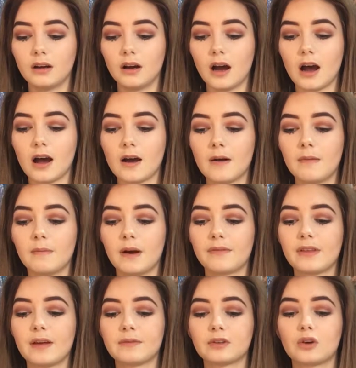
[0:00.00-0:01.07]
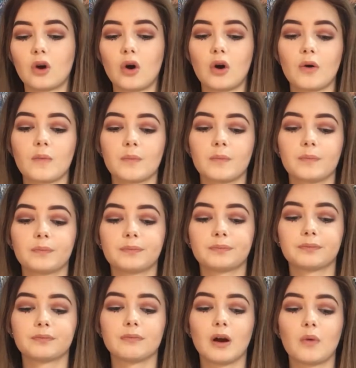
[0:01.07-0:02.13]
I've then got
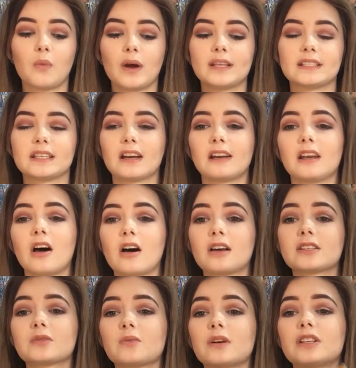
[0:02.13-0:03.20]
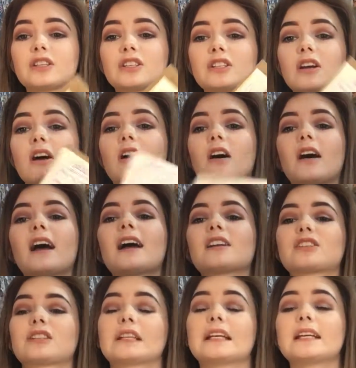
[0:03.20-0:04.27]
my when did I last, which I
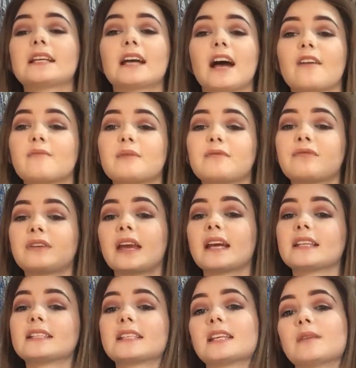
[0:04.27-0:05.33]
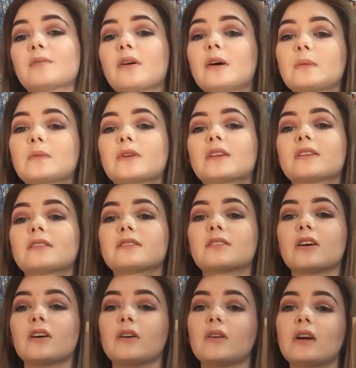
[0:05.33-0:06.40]
actually have been forgetting to keep up with.
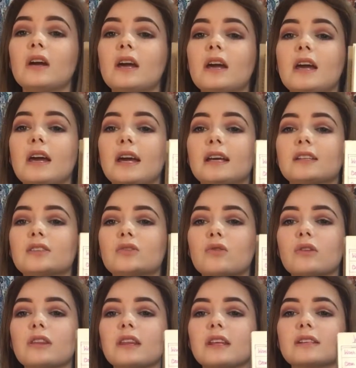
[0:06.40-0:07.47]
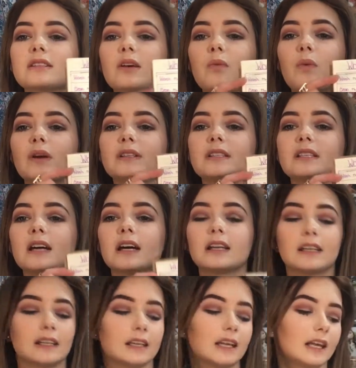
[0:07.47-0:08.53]
So it's sort of things like when did
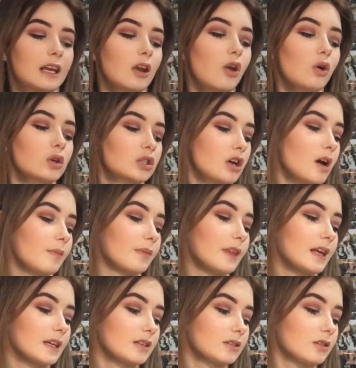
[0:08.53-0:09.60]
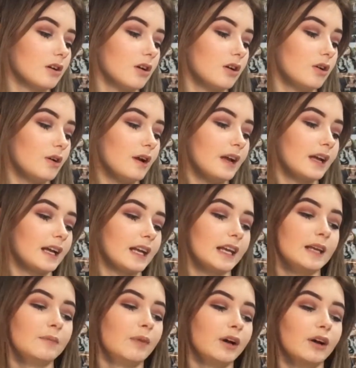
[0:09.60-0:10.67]
I, like long-term things, so
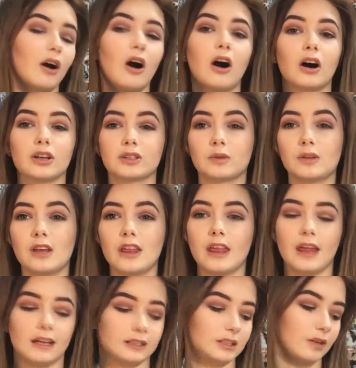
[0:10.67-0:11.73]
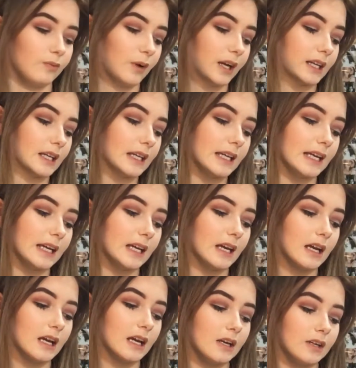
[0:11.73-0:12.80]
clean my car, so I know that that's done regularly,
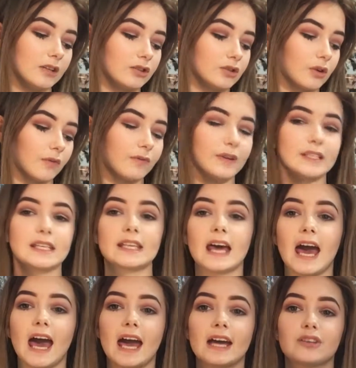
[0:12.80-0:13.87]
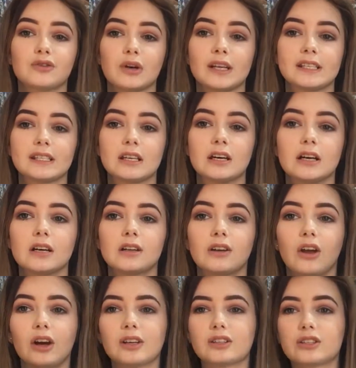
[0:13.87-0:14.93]
sort of visit the hairdresser,
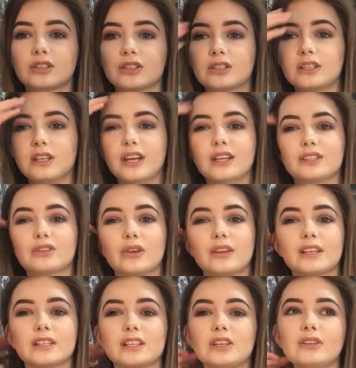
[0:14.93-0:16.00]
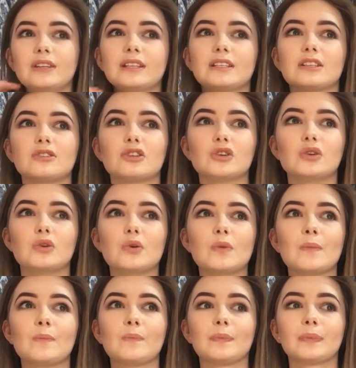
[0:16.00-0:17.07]
like just it's sort of things that you need to do
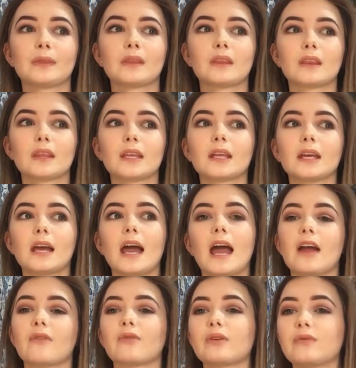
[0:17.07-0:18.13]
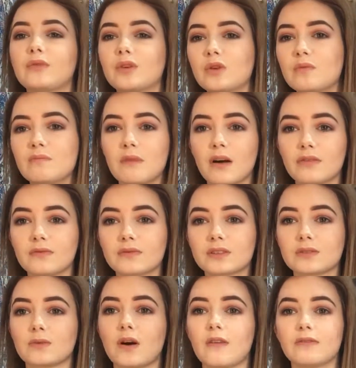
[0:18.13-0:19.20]
every few
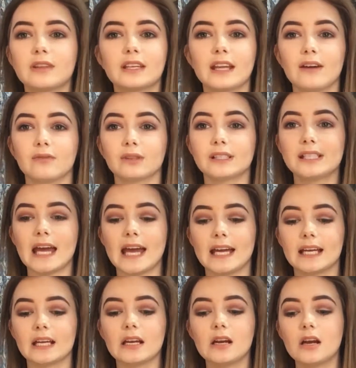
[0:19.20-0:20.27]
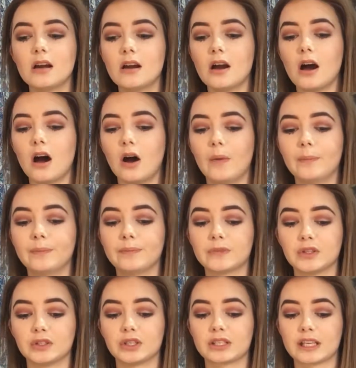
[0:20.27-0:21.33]
months rather than every day.
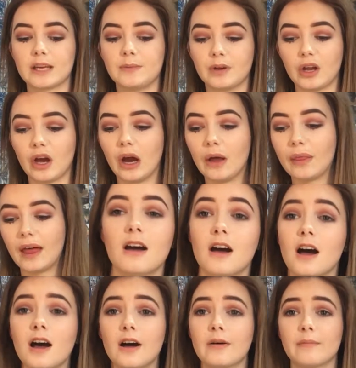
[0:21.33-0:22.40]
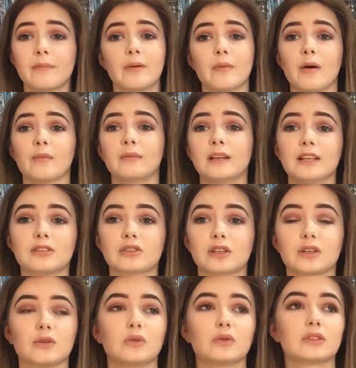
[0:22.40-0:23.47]
So just keep an eye on that. My mum literally
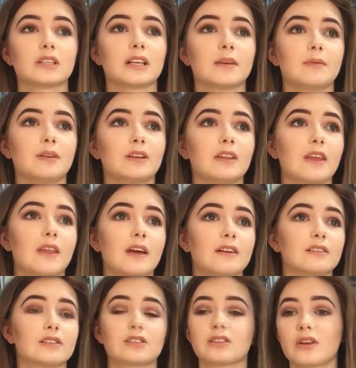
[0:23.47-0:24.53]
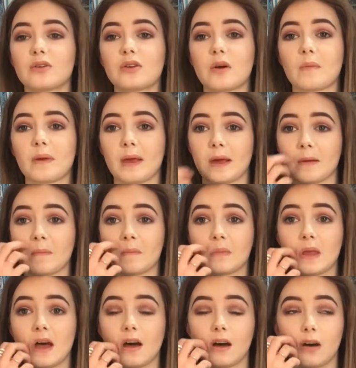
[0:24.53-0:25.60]
called to let me know that there is snow coming in,
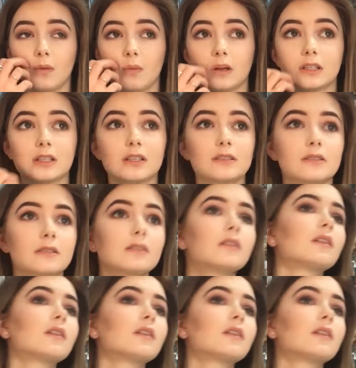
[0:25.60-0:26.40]
which is